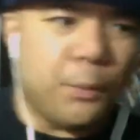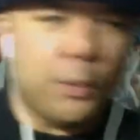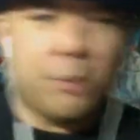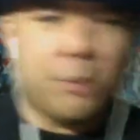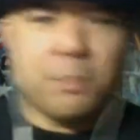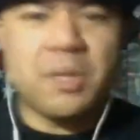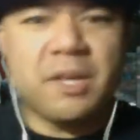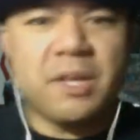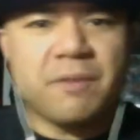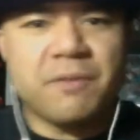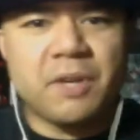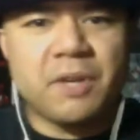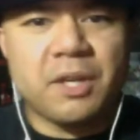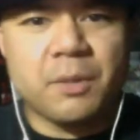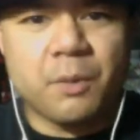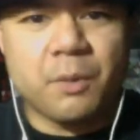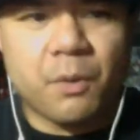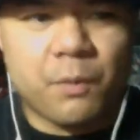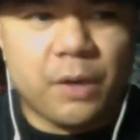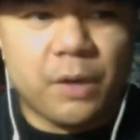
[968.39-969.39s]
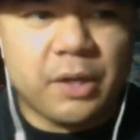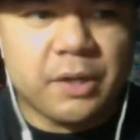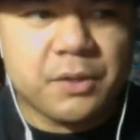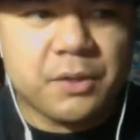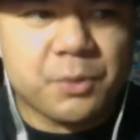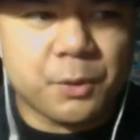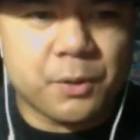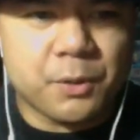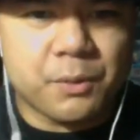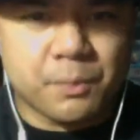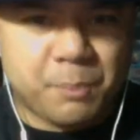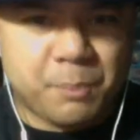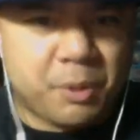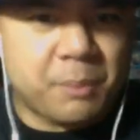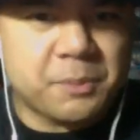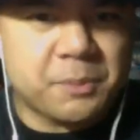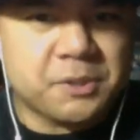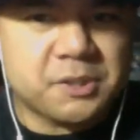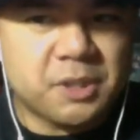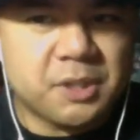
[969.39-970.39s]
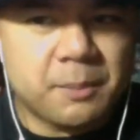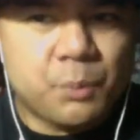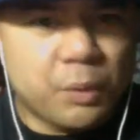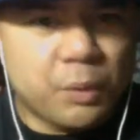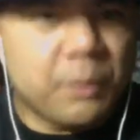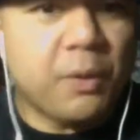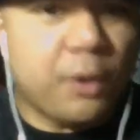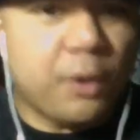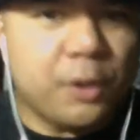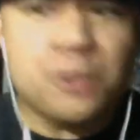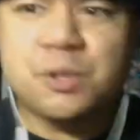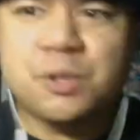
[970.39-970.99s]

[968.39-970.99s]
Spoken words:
When me and Vinny were running Purple Summer, we were also